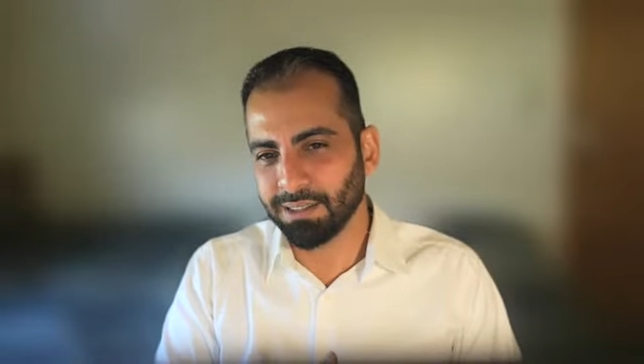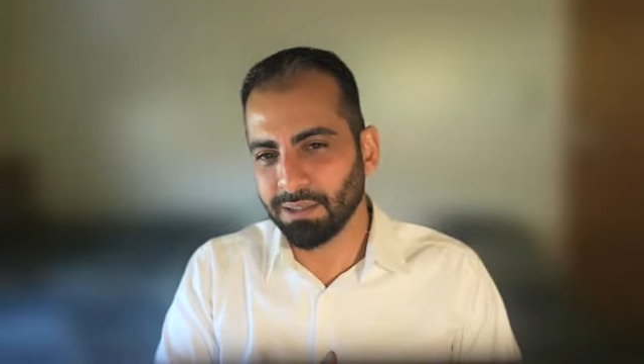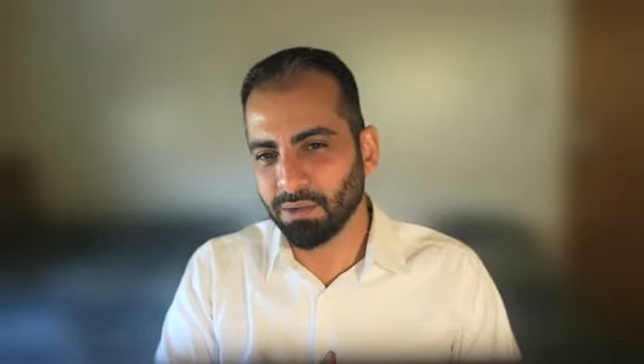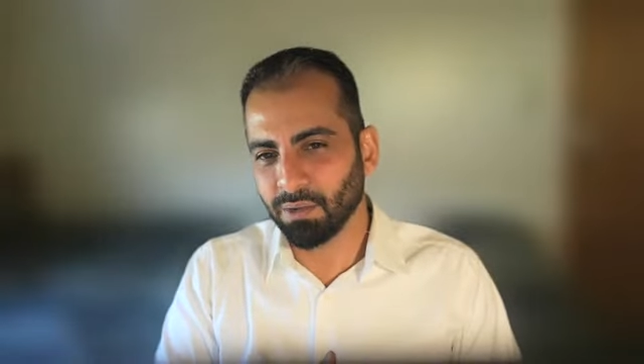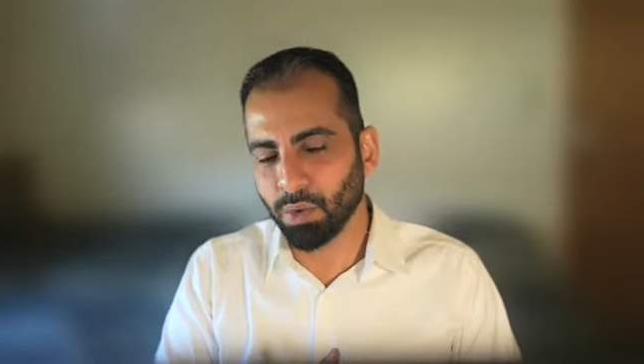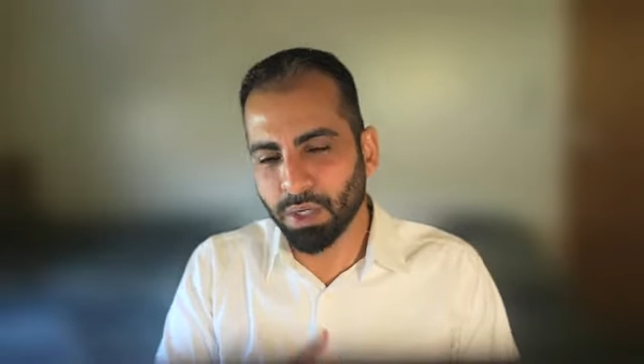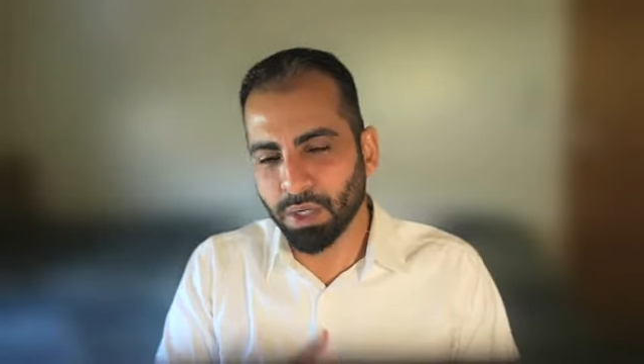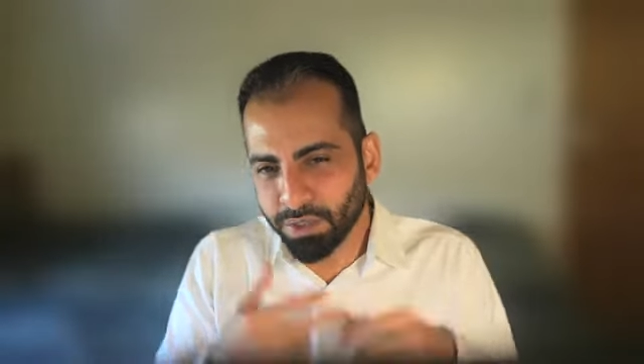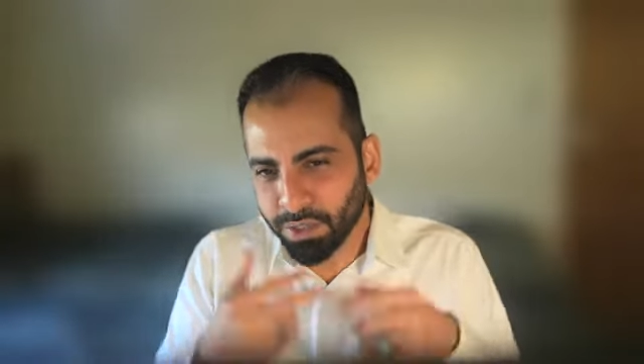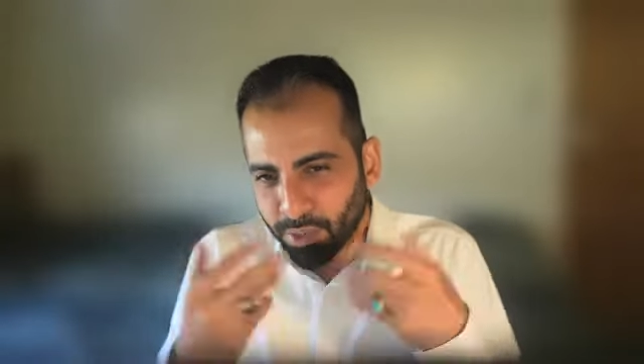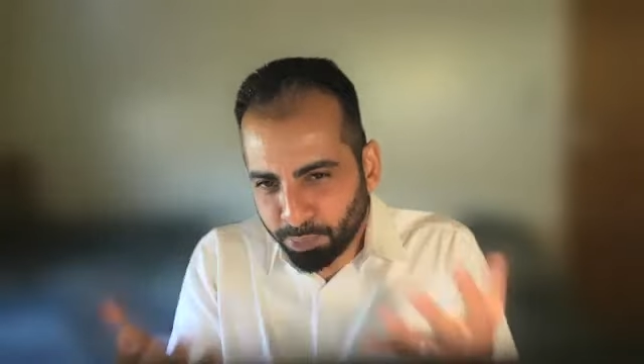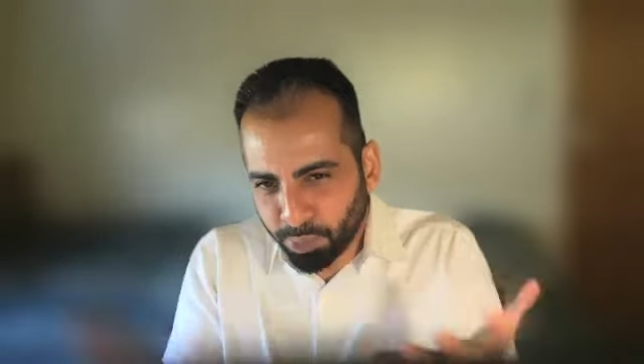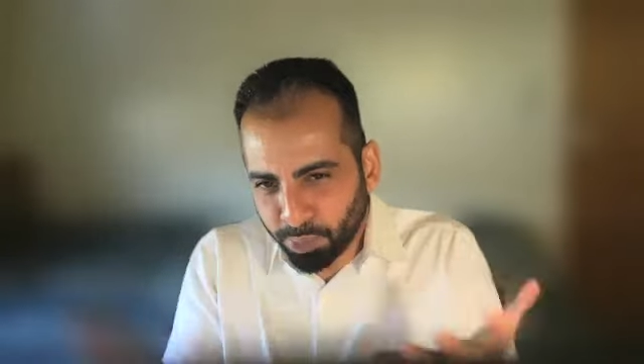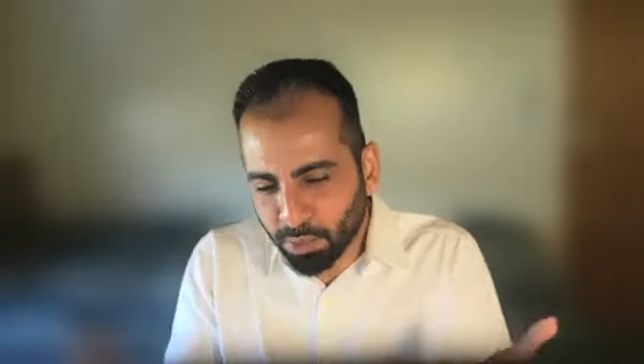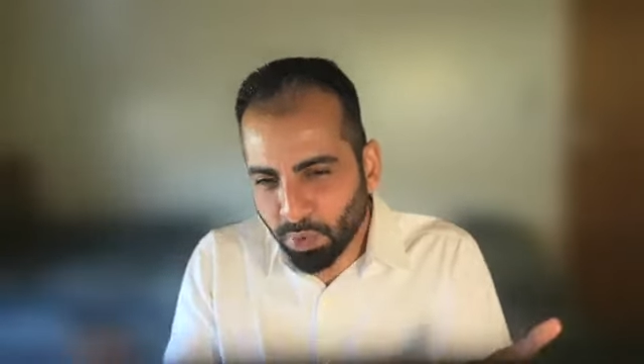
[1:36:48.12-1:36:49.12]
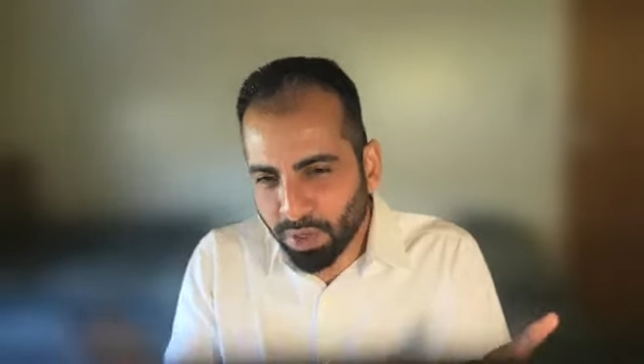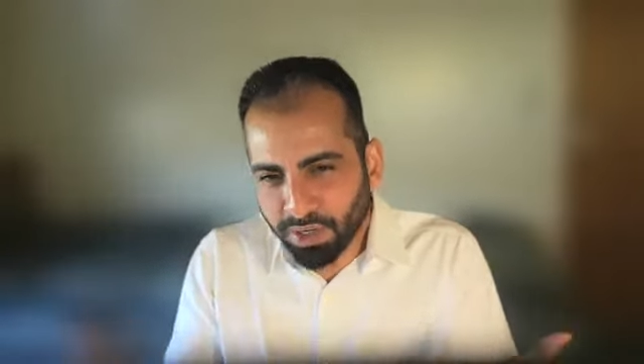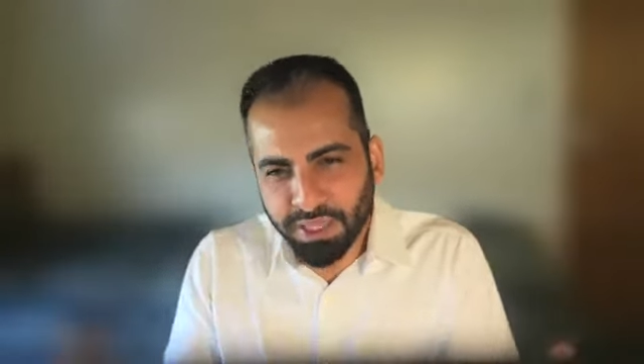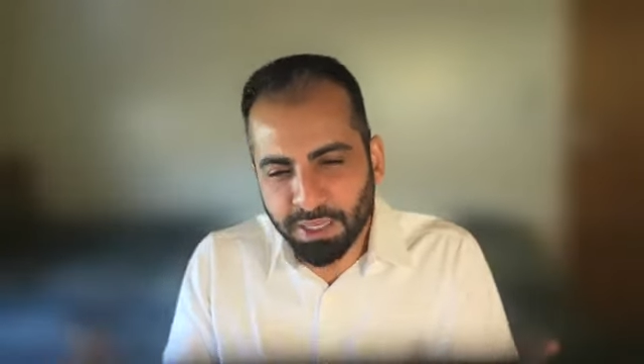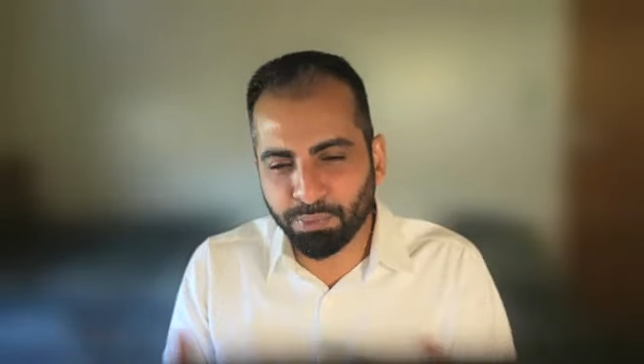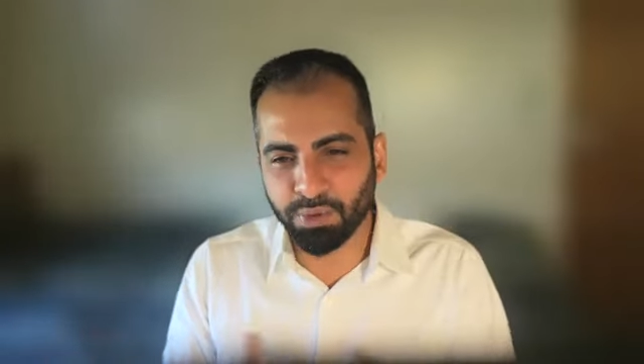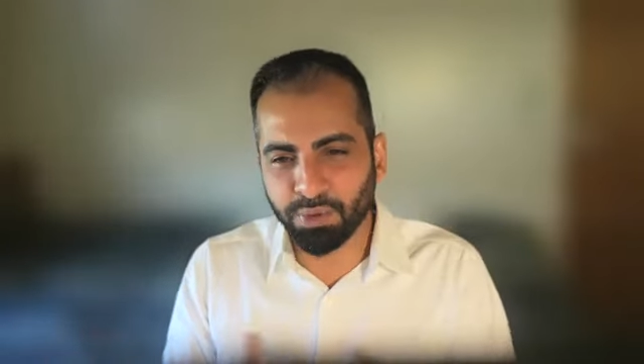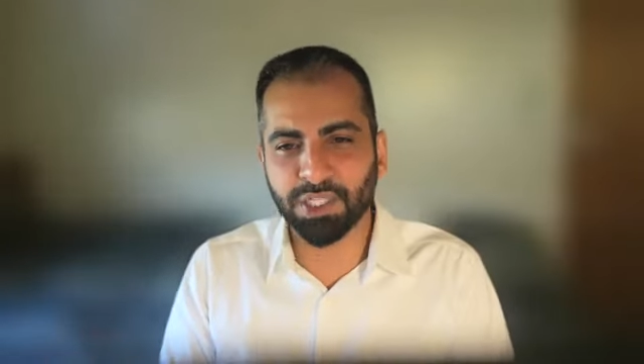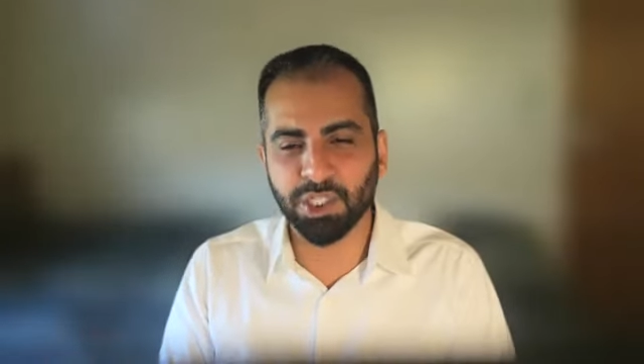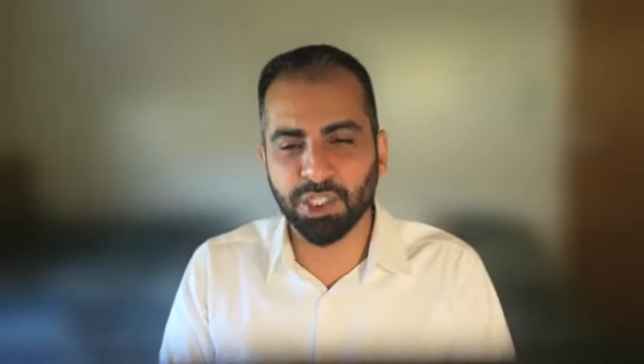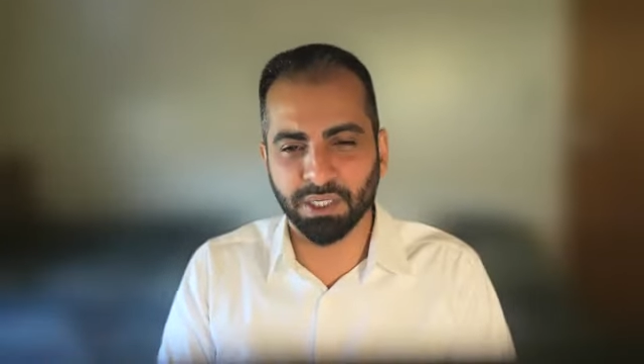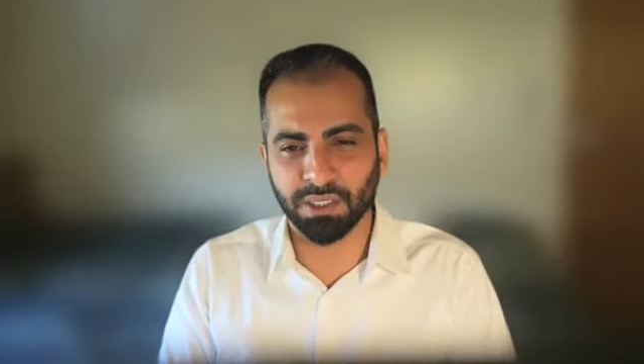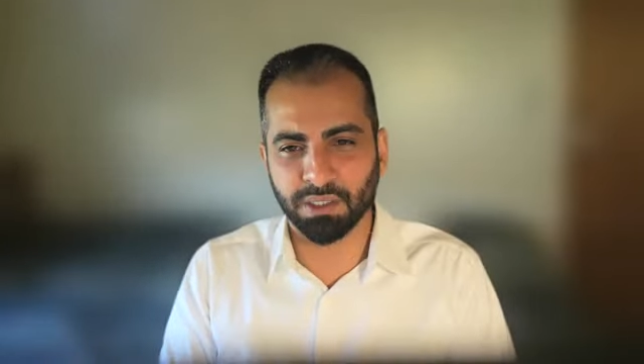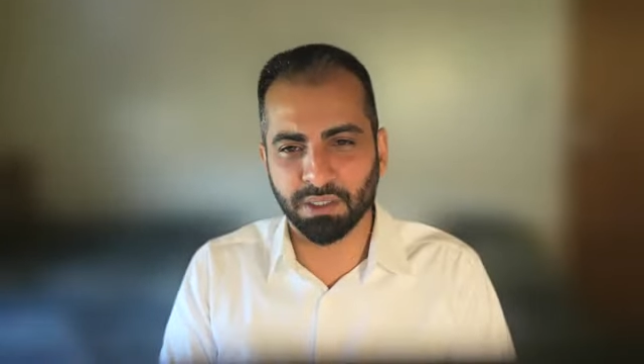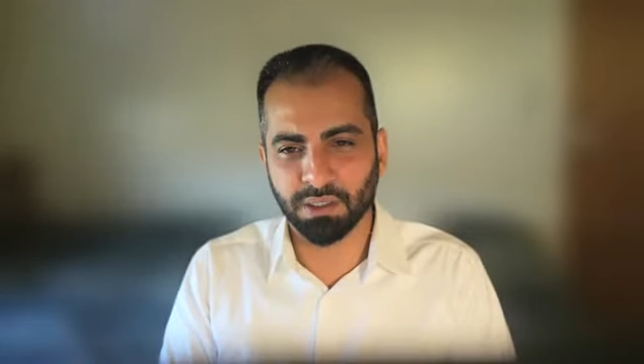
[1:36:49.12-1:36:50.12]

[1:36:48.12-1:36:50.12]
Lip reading: What are they preaching?